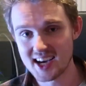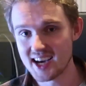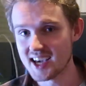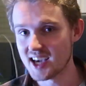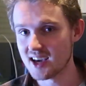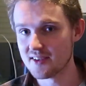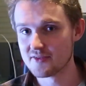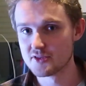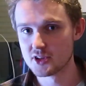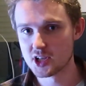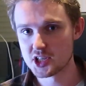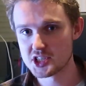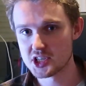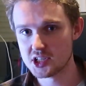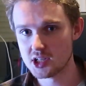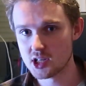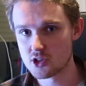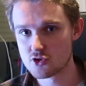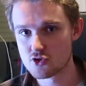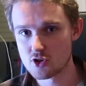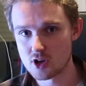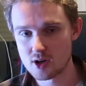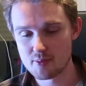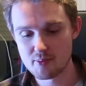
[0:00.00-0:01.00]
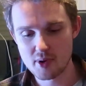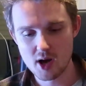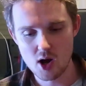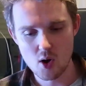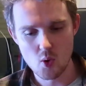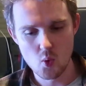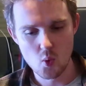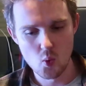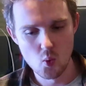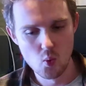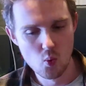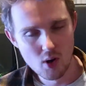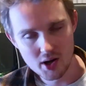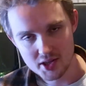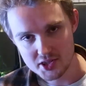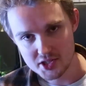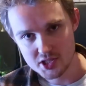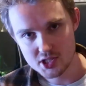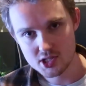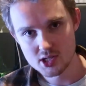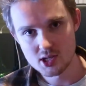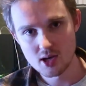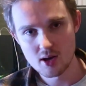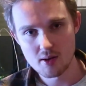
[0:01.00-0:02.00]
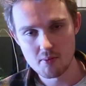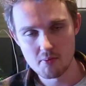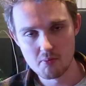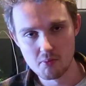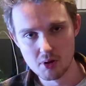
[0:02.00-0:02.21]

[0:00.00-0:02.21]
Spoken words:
I have not seen it drop once